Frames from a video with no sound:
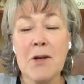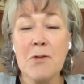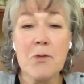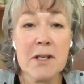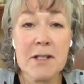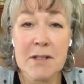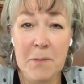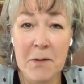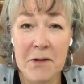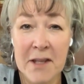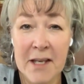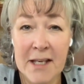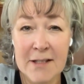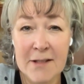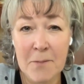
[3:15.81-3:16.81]
unreasonable
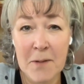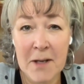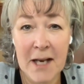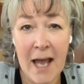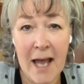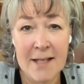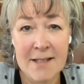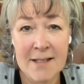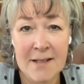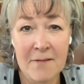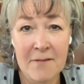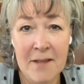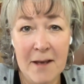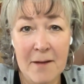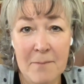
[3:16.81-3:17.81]
things are being asked
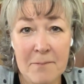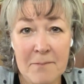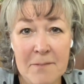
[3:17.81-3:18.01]
of them.